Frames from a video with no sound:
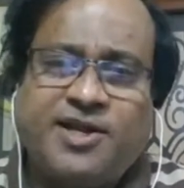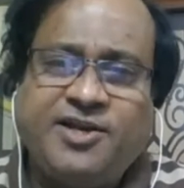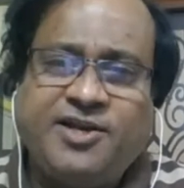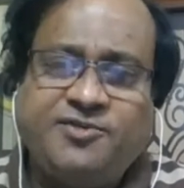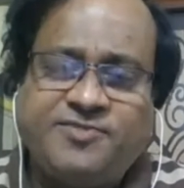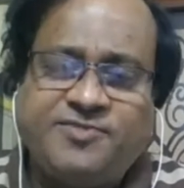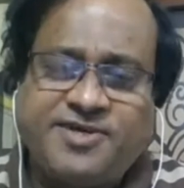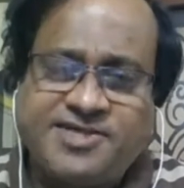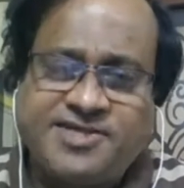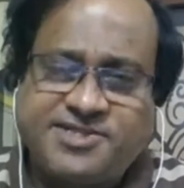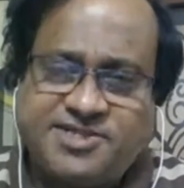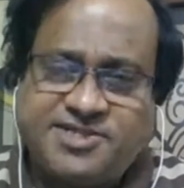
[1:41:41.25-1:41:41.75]

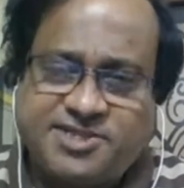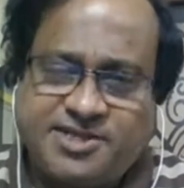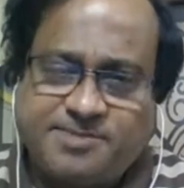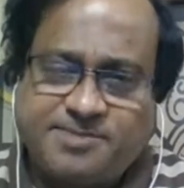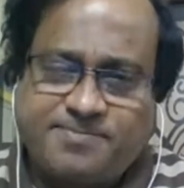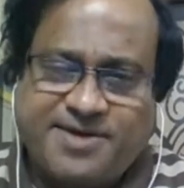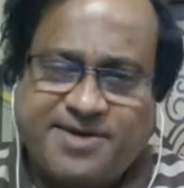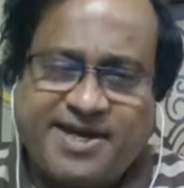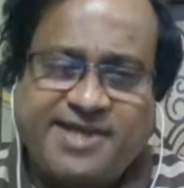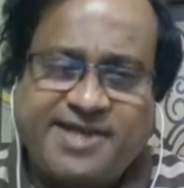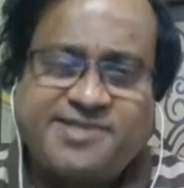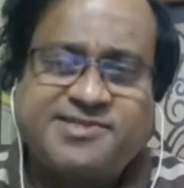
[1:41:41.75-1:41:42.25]
University
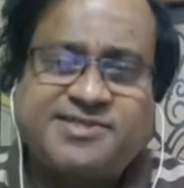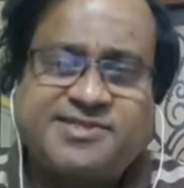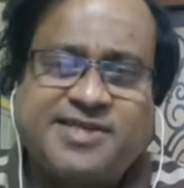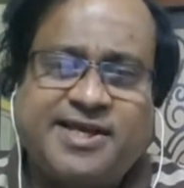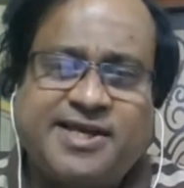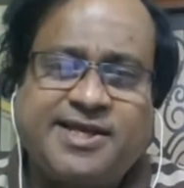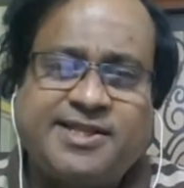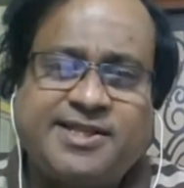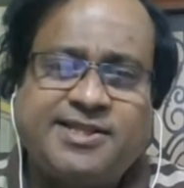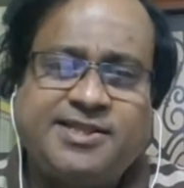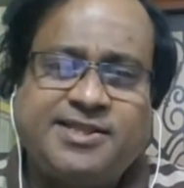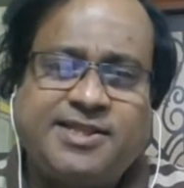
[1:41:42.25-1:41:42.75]
Press.
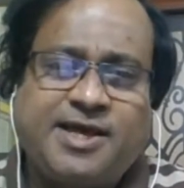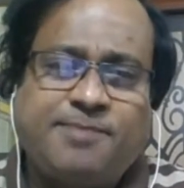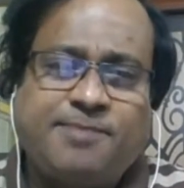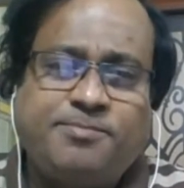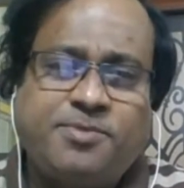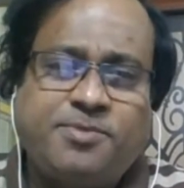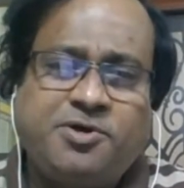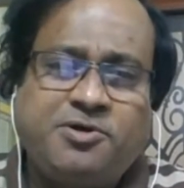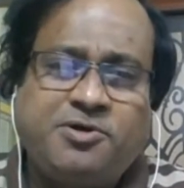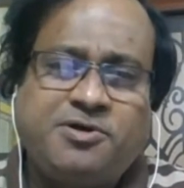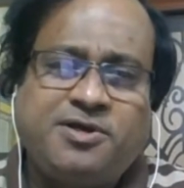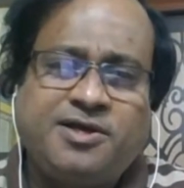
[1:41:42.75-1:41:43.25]
And the
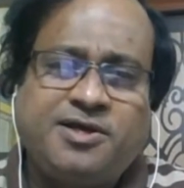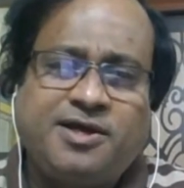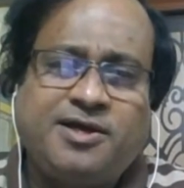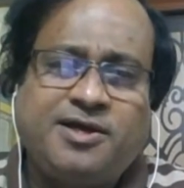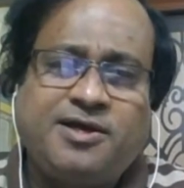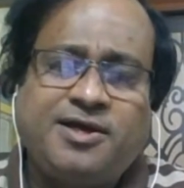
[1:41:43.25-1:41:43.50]
book